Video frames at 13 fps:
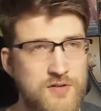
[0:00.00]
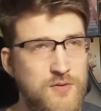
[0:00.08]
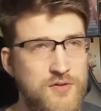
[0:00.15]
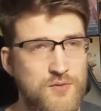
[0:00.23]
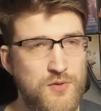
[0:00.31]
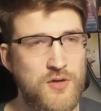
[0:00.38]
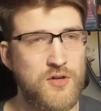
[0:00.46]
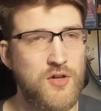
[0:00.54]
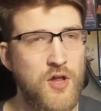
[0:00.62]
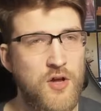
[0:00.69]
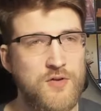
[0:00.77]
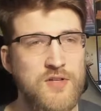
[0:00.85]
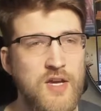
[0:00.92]
It was real
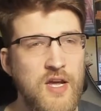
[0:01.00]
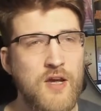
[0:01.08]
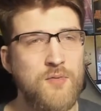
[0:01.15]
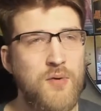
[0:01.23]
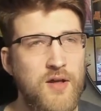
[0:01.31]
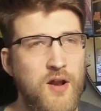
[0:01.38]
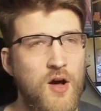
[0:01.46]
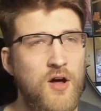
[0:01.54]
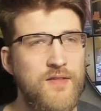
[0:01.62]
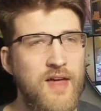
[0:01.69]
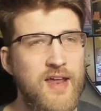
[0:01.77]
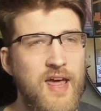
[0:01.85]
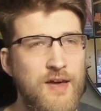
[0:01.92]
close, but all
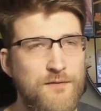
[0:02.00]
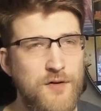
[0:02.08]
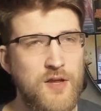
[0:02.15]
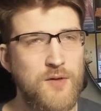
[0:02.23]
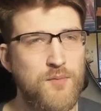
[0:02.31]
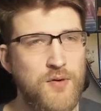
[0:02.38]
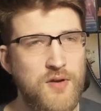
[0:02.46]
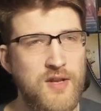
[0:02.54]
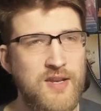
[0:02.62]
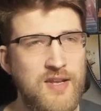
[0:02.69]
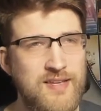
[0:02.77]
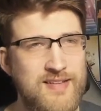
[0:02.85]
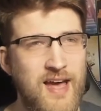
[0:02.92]
that effort he put in,
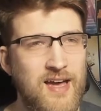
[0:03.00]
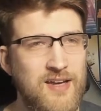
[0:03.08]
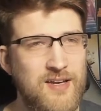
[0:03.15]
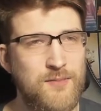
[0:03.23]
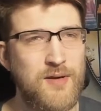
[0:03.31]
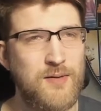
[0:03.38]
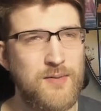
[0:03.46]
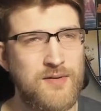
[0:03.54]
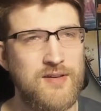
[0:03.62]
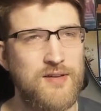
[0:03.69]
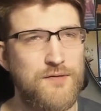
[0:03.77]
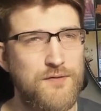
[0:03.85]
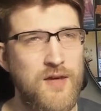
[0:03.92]
he's not going to be able
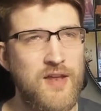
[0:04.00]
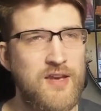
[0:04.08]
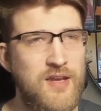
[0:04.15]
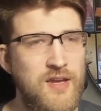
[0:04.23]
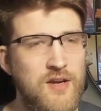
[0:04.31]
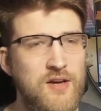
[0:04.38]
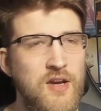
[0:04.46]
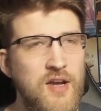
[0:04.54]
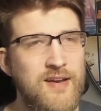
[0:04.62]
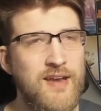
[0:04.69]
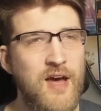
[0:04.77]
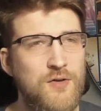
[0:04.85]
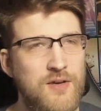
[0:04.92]
to defend here.
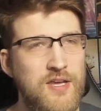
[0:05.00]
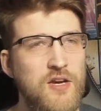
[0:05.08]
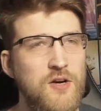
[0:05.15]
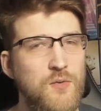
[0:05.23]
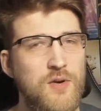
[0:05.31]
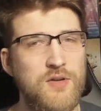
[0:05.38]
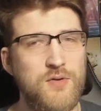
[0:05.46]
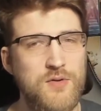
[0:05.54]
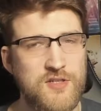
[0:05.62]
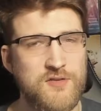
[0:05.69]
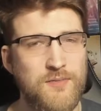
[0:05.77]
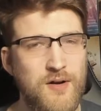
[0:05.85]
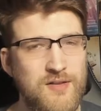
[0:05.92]
Now here we do a
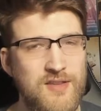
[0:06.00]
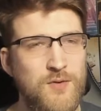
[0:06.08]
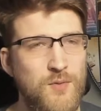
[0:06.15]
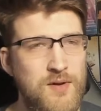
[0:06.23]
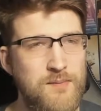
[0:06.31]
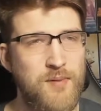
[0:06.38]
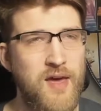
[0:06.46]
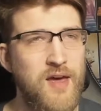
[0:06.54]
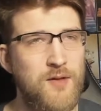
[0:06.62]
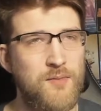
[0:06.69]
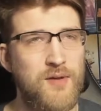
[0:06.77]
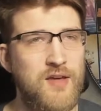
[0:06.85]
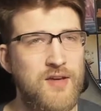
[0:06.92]
smart thing. We
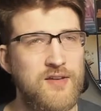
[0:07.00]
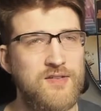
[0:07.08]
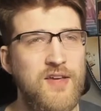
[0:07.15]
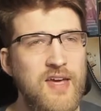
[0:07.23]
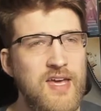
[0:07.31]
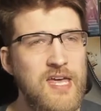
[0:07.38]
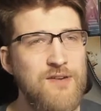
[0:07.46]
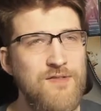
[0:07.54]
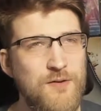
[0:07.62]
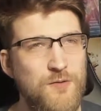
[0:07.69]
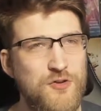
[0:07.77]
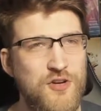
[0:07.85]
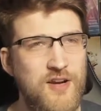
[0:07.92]
bail, because even
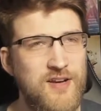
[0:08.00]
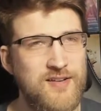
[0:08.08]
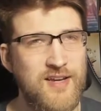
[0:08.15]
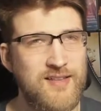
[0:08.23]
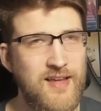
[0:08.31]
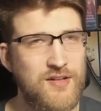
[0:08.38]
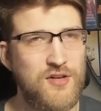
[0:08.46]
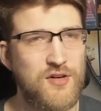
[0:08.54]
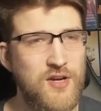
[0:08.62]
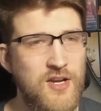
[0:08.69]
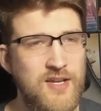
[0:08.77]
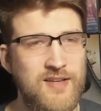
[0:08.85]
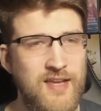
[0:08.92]
if we're trying to take that
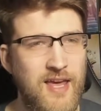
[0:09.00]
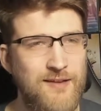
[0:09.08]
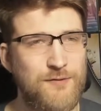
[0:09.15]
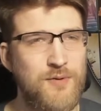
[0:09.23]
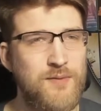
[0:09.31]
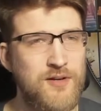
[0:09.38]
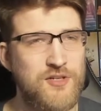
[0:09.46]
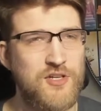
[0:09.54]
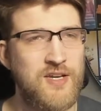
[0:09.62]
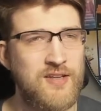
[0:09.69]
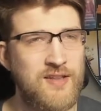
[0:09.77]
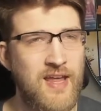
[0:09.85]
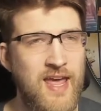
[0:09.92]
turret and the game's pretty much
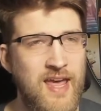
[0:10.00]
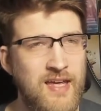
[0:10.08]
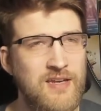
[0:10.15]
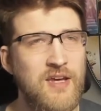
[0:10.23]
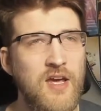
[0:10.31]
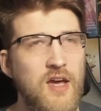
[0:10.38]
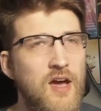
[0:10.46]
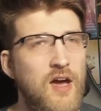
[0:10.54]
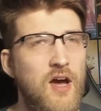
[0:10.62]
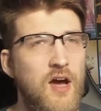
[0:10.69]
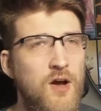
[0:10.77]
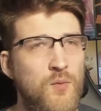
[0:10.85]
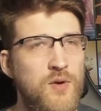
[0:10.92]
in hand,
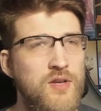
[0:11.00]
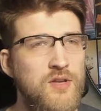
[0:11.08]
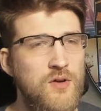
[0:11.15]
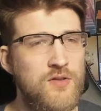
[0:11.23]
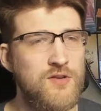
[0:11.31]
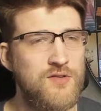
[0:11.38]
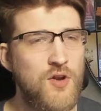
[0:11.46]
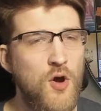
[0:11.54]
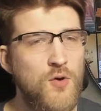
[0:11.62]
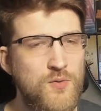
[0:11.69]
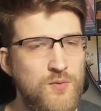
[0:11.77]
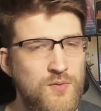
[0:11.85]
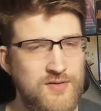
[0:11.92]
there's
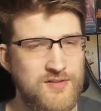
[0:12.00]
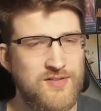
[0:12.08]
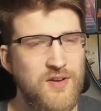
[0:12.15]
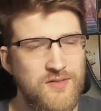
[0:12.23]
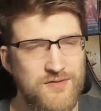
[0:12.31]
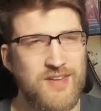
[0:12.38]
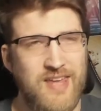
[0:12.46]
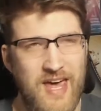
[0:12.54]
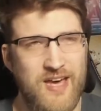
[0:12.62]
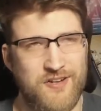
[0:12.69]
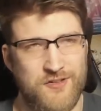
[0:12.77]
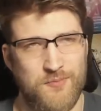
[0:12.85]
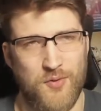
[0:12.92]
not really
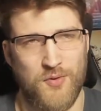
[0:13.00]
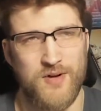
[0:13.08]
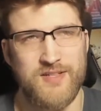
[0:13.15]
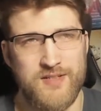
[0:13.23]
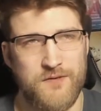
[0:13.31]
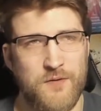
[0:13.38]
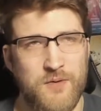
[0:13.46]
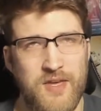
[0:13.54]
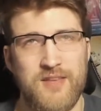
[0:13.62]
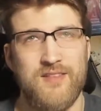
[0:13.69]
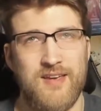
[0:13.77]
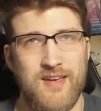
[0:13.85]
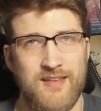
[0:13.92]
extra points if you
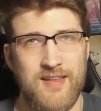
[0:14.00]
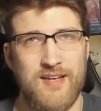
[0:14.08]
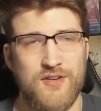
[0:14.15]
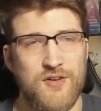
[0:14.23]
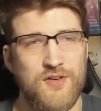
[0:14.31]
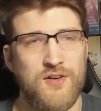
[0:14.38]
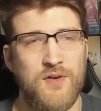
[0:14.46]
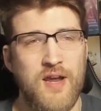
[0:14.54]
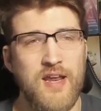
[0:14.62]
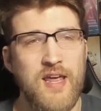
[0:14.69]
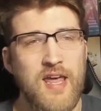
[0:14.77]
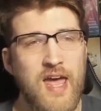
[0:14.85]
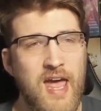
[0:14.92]
get that turret, right?
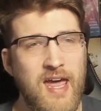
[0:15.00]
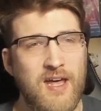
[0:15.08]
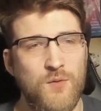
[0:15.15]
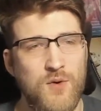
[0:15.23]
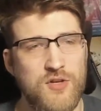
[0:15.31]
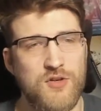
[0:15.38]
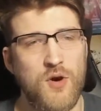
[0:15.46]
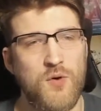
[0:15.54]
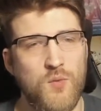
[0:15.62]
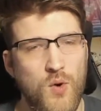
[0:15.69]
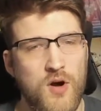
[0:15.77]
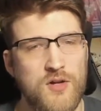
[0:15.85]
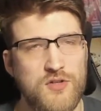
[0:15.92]
And we
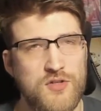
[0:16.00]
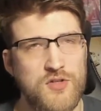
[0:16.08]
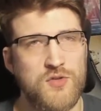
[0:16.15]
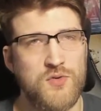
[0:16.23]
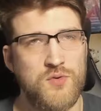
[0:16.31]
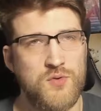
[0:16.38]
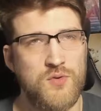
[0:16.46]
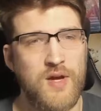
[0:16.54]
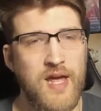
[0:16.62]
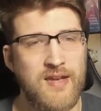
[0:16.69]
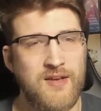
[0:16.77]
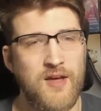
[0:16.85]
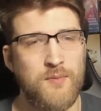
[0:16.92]
don't want to
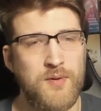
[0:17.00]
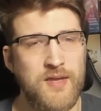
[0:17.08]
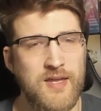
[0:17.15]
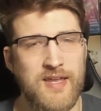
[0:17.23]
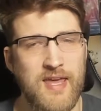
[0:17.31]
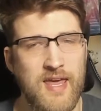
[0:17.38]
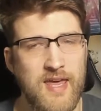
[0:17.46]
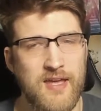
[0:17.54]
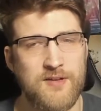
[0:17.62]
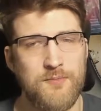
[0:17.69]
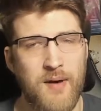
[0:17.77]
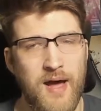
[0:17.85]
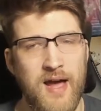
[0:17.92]
end up getting
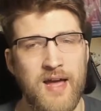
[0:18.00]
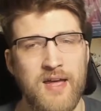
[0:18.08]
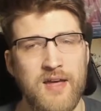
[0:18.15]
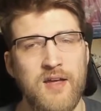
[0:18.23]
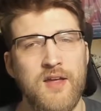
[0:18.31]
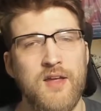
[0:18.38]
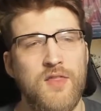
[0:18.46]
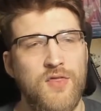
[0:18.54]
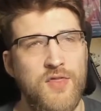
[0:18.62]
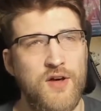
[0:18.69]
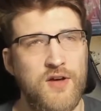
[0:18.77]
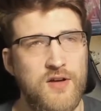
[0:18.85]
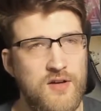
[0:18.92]
hit by
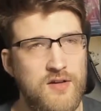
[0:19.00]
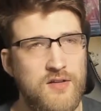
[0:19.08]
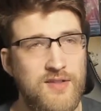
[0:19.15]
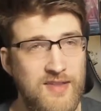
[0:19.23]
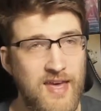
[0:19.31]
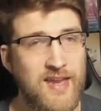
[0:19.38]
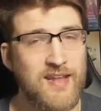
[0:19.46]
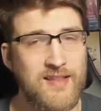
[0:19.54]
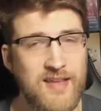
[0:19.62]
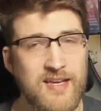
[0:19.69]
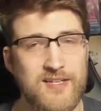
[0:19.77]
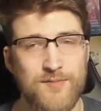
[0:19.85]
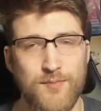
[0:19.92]
the
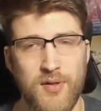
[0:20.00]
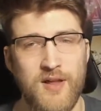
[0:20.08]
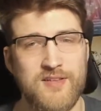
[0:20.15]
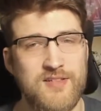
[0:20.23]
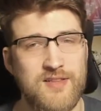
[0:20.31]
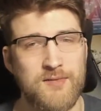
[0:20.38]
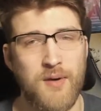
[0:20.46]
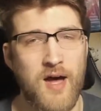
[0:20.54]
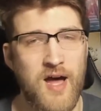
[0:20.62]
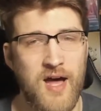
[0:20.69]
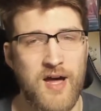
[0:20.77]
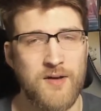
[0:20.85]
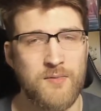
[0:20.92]
Yetilings plus the
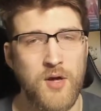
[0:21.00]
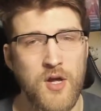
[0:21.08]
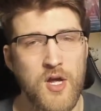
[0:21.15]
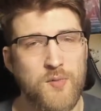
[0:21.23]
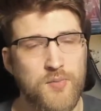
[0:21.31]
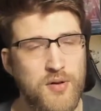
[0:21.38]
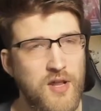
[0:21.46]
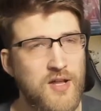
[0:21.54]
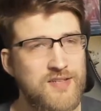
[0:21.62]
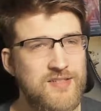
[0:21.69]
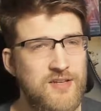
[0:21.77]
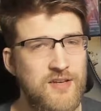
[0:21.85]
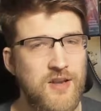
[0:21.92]
bomb
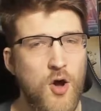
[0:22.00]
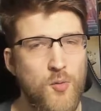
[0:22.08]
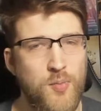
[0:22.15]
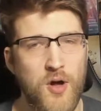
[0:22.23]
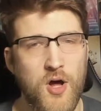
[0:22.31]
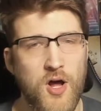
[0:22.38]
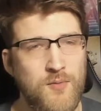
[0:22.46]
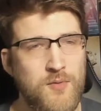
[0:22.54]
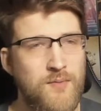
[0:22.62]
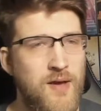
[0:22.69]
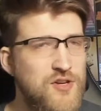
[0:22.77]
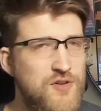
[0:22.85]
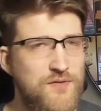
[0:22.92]
plus the no palm or
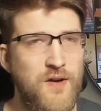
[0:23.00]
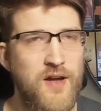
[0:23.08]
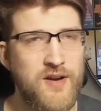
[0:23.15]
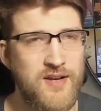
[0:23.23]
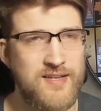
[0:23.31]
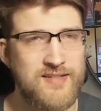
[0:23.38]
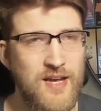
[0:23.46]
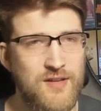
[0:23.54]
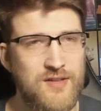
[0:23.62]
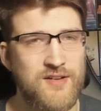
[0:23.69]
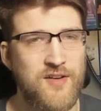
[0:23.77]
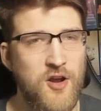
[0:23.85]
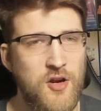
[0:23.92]
major fire gets out
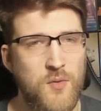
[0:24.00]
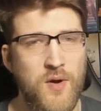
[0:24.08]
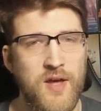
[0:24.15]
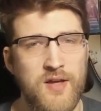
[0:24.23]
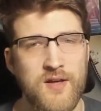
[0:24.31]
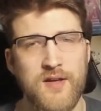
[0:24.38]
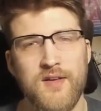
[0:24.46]
there in our way.